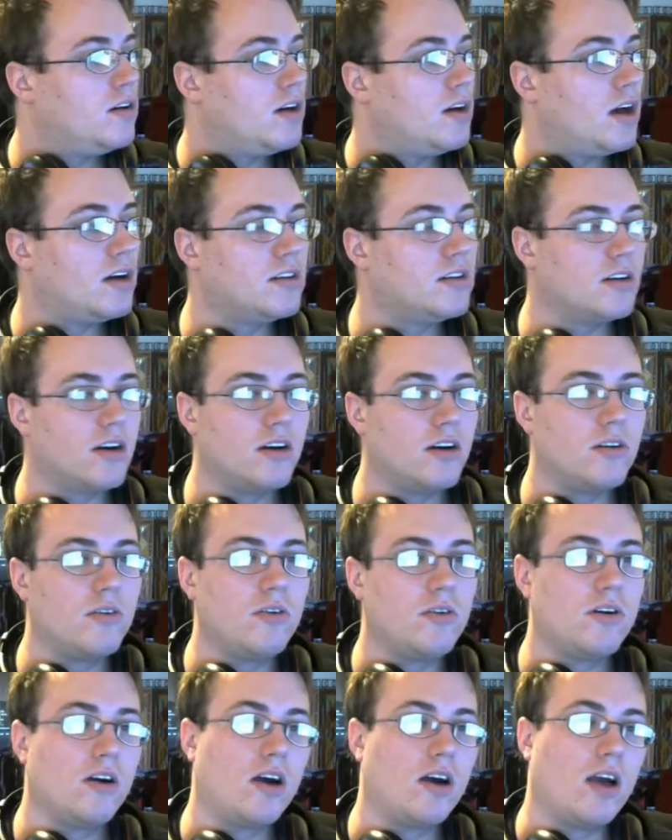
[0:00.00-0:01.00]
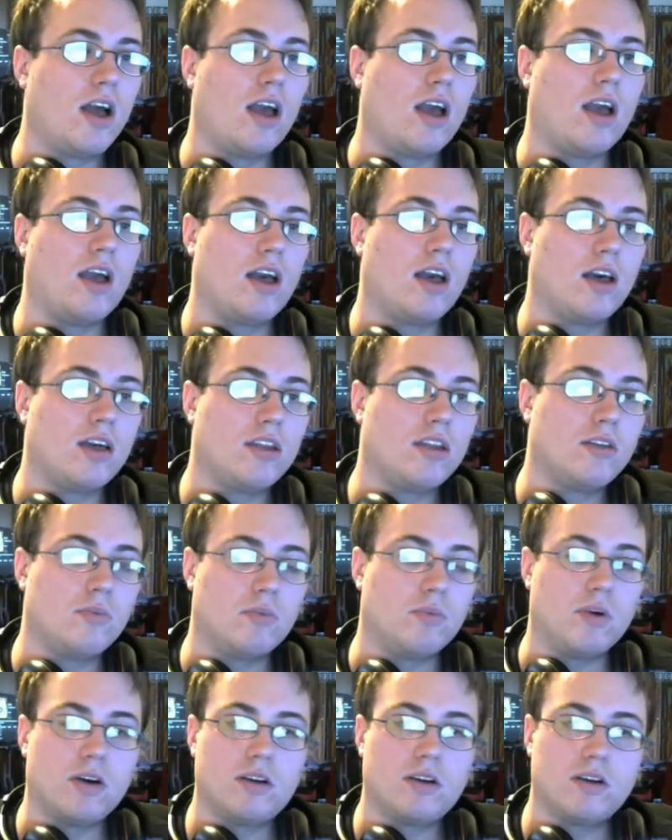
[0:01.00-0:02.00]
Hello, and
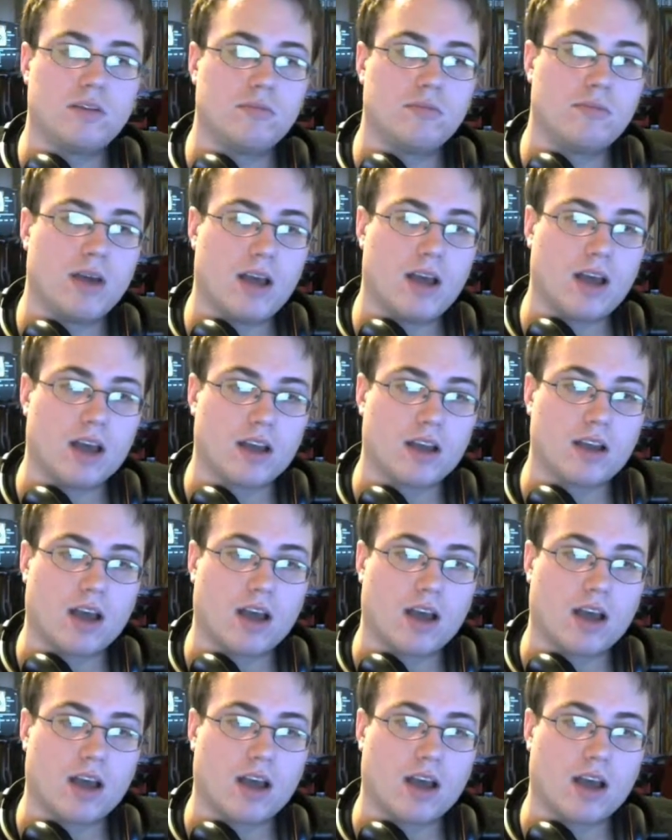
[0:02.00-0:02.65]
welcome back.